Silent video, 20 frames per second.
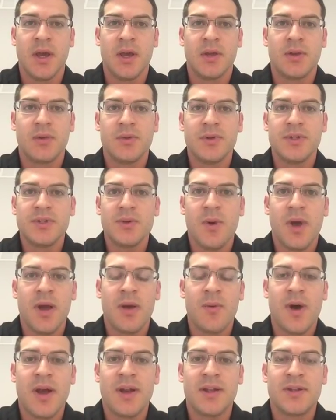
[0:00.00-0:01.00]
The reason why I
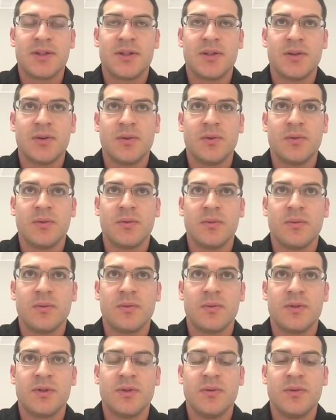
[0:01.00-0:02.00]
wanted to
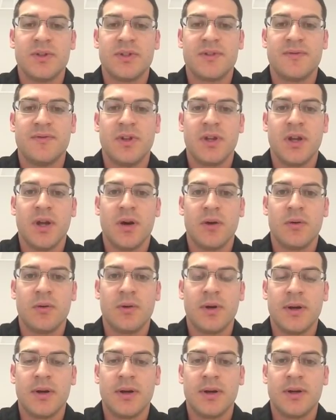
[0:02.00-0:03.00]
do this
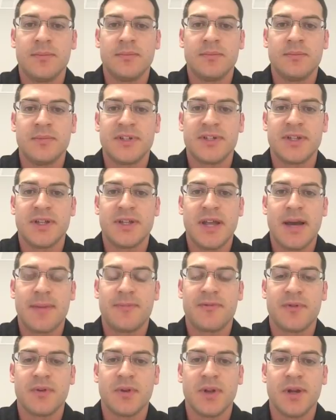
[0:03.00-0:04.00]
video, um, this
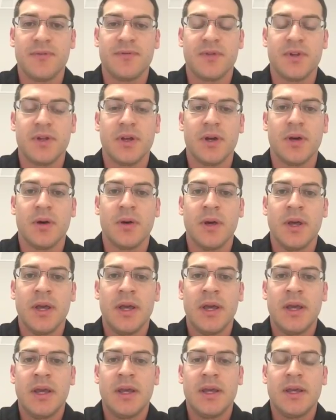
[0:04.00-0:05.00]
Adapt Your Life video,
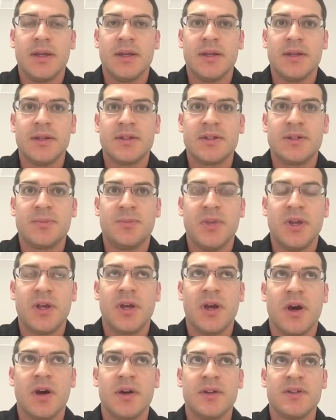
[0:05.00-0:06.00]
is
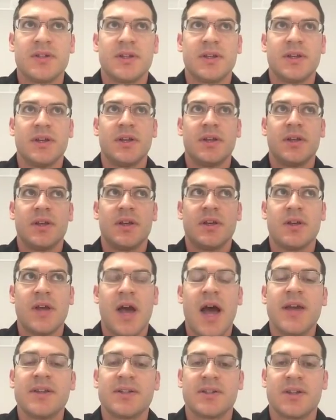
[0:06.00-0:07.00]
because
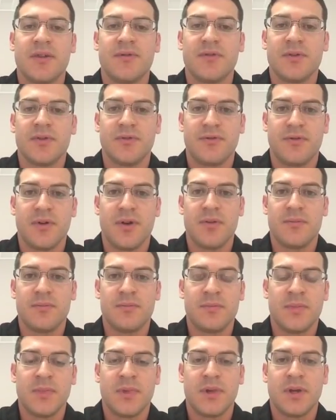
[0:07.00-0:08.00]
I suffered
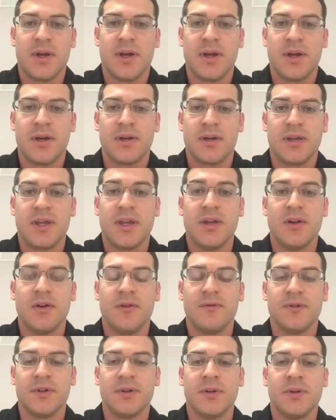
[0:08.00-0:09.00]
from uh,
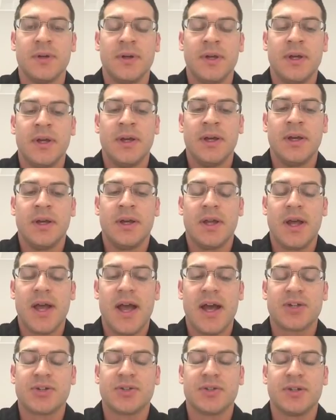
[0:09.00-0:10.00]
keto flu. And I
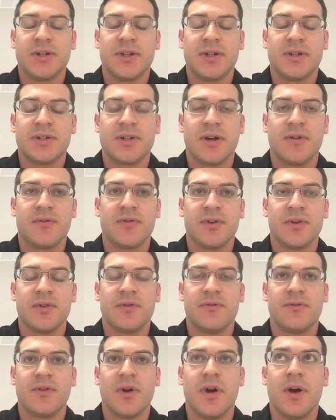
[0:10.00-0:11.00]
actually
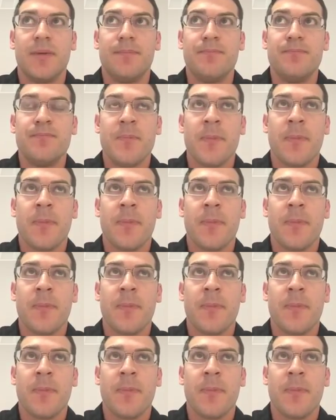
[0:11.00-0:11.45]
suffered from